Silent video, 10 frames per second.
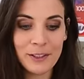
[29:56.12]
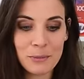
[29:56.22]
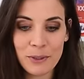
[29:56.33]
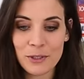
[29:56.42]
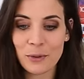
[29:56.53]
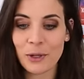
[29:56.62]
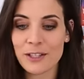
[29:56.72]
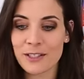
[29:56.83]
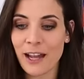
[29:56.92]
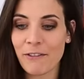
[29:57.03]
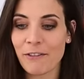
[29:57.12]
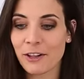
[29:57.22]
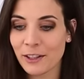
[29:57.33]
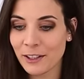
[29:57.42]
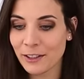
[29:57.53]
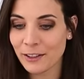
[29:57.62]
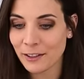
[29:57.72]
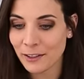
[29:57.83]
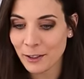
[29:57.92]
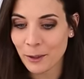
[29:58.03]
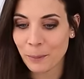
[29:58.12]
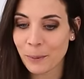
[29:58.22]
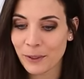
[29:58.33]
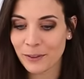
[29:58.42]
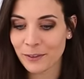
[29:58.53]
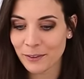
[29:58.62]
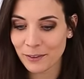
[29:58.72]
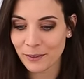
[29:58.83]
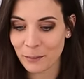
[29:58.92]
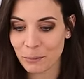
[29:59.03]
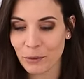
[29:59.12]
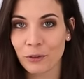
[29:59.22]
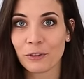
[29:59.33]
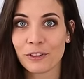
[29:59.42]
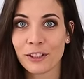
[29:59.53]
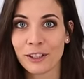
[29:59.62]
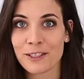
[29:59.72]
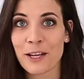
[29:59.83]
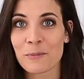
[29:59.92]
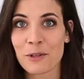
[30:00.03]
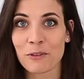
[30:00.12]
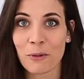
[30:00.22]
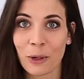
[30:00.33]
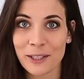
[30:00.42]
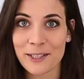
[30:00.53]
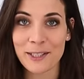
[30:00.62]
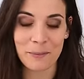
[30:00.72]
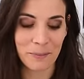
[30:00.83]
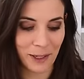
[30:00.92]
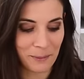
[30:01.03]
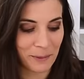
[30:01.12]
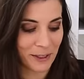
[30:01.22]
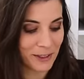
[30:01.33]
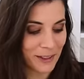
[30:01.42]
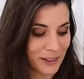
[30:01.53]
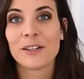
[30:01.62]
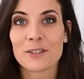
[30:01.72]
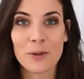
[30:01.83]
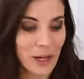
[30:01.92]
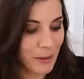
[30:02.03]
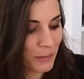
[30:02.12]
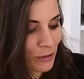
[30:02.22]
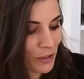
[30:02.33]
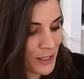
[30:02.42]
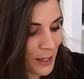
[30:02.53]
this puzzle has definitely been approved in terms of quality by me. So let me just